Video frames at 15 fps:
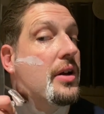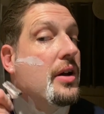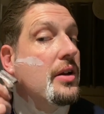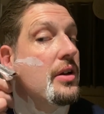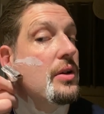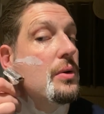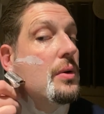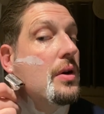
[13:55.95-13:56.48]
I
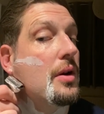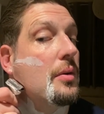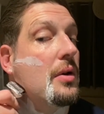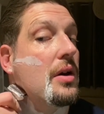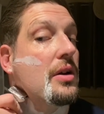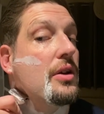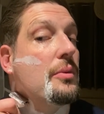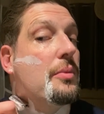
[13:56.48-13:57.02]

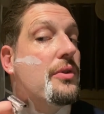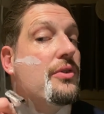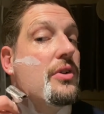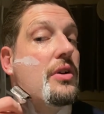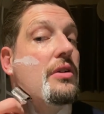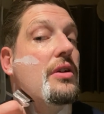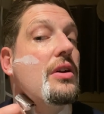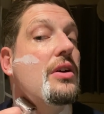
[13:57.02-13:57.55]
do
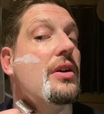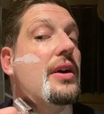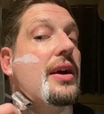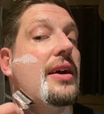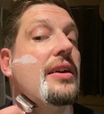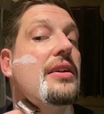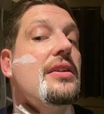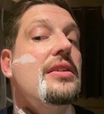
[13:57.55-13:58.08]
prefer a longer
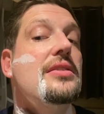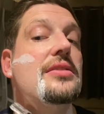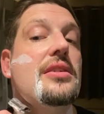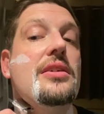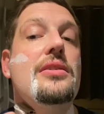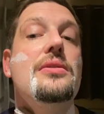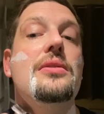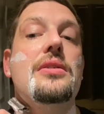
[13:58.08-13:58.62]
handle, so